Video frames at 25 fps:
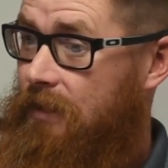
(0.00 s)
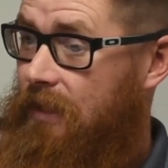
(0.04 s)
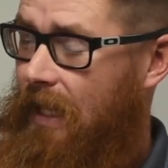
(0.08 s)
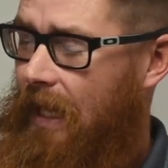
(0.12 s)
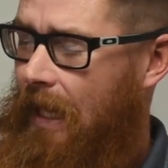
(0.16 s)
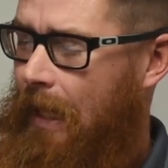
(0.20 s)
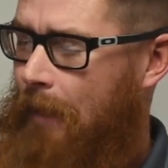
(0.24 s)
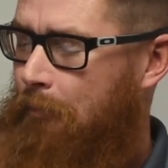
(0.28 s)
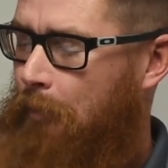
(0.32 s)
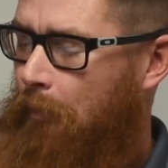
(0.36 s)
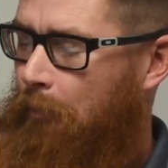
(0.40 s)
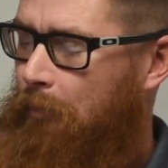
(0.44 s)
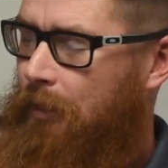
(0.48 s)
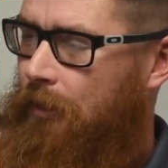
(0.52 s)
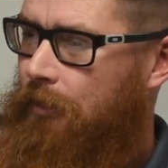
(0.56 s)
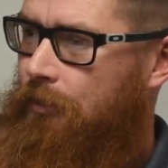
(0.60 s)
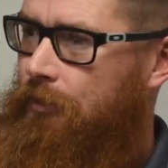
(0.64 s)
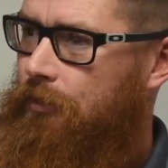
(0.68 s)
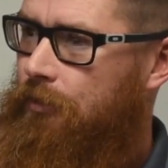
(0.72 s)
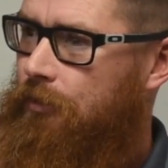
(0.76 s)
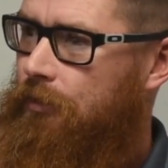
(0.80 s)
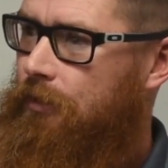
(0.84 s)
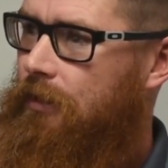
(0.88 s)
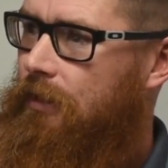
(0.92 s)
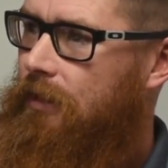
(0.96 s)
type of
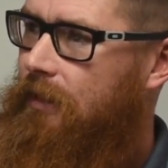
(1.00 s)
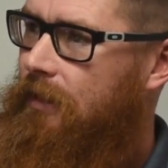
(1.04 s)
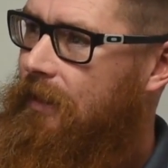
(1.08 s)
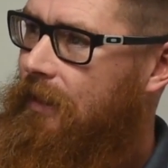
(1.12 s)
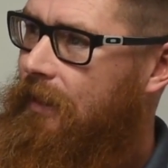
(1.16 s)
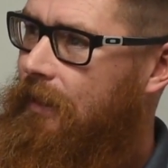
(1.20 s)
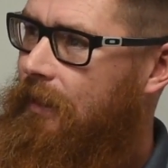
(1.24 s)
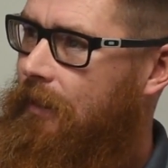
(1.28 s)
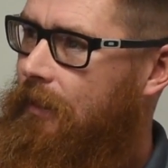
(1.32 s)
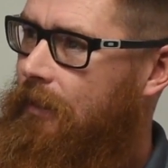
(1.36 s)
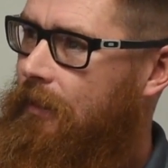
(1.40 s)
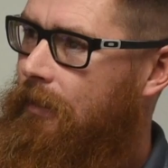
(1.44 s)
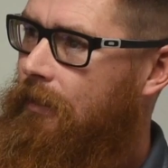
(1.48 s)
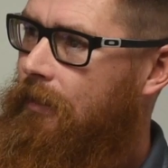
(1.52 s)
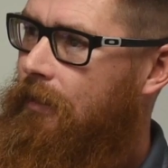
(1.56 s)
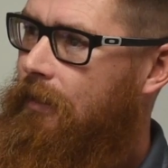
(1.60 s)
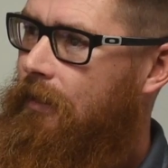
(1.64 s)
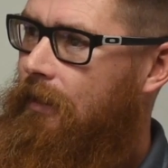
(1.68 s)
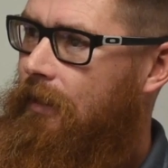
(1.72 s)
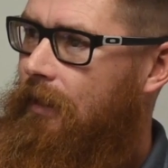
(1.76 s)
pitcher than